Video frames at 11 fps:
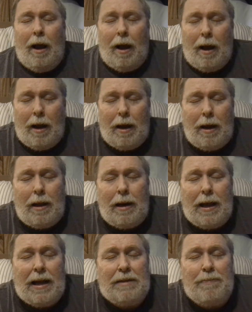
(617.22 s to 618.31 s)

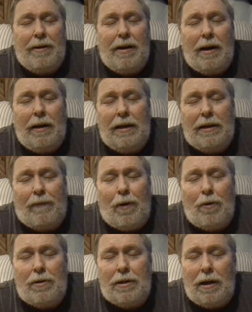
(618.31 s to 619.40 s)
Last but not least,
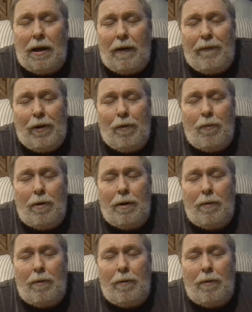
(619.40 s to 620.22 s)
folks, if you